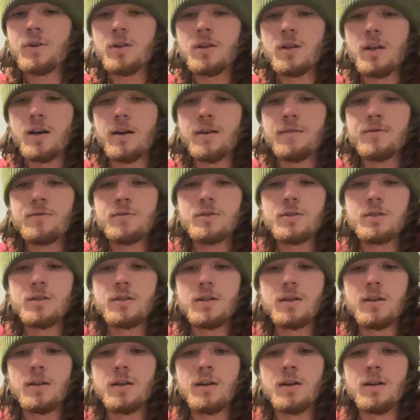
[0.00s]
gloves.
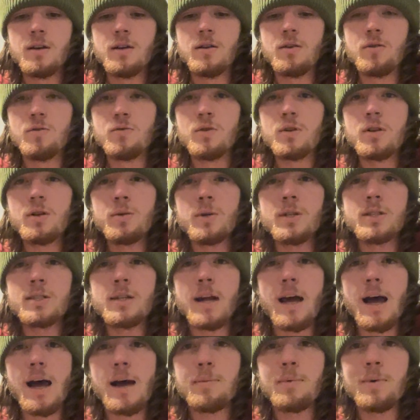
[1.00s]
Really wasn't
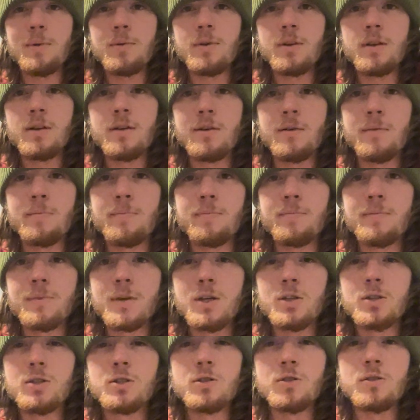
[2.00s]
happy with them.
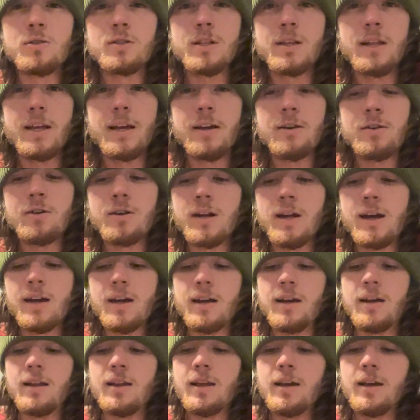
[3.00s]
Consulted the
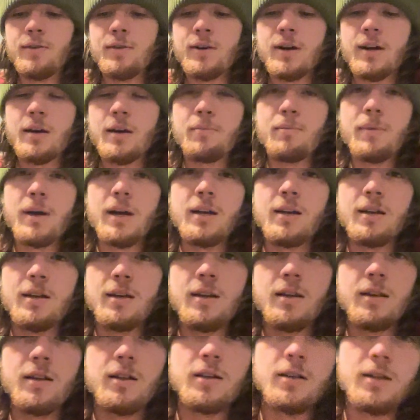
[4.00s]
internet, and they
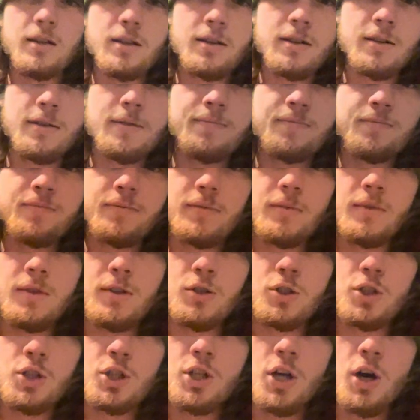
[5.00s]
recommended the
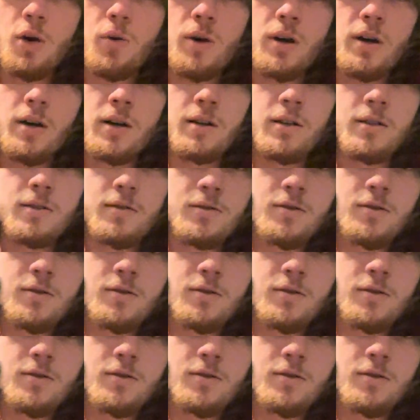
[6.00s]
Showa